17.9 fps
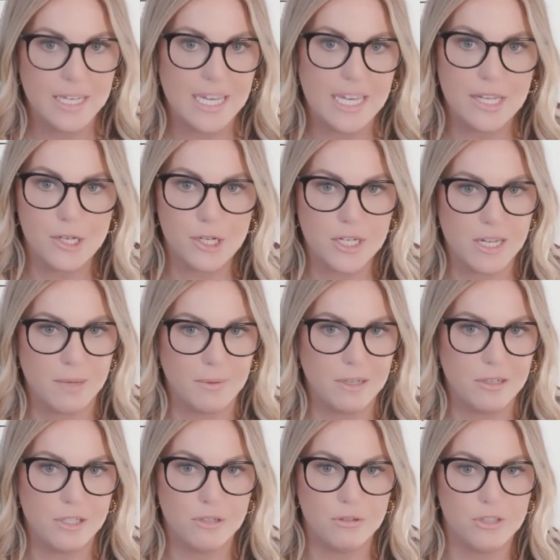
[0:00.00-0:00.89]
in your
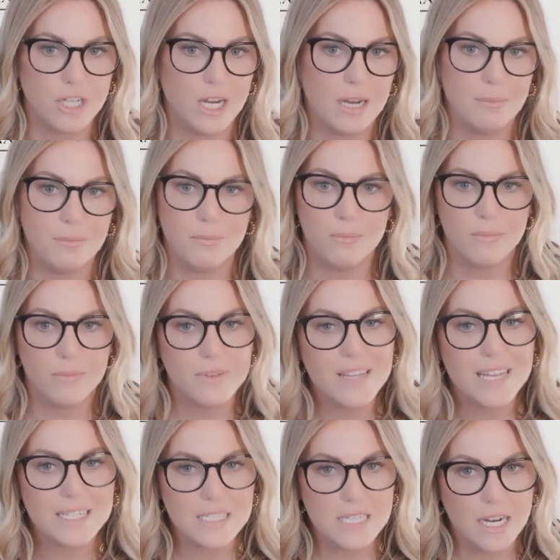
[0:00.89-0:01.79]
W 2 job.
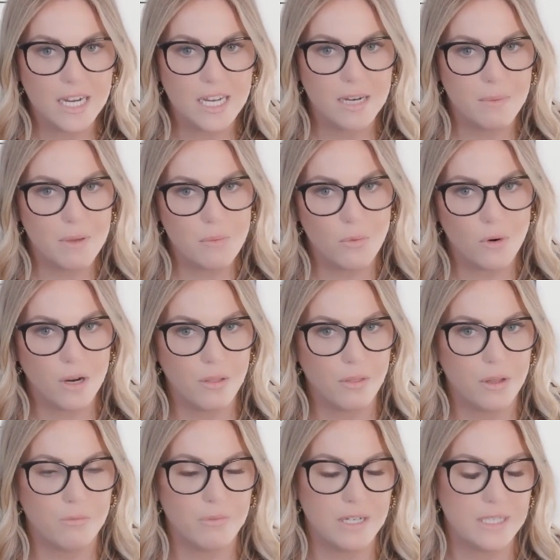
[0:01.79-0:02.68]
That's not going to be more
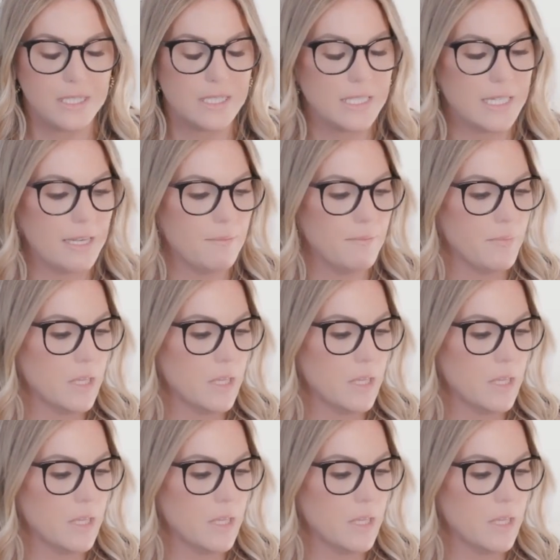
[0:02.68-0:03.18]
than real estate.